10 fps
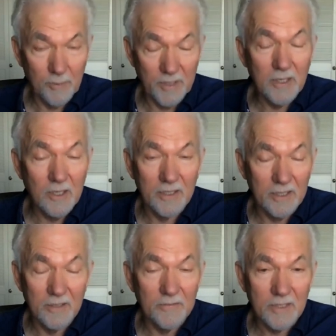
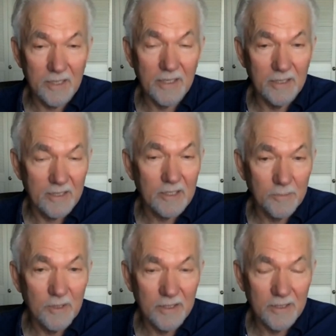precognitive psychic
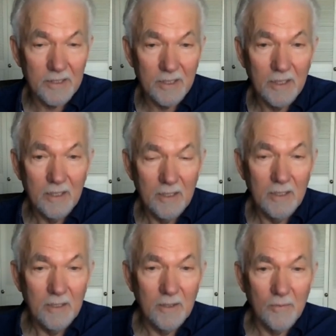experience,
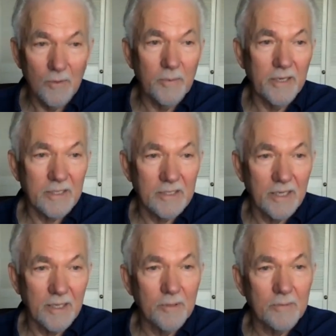would be an
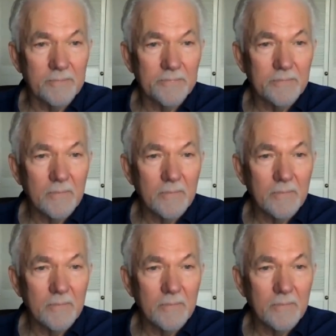example.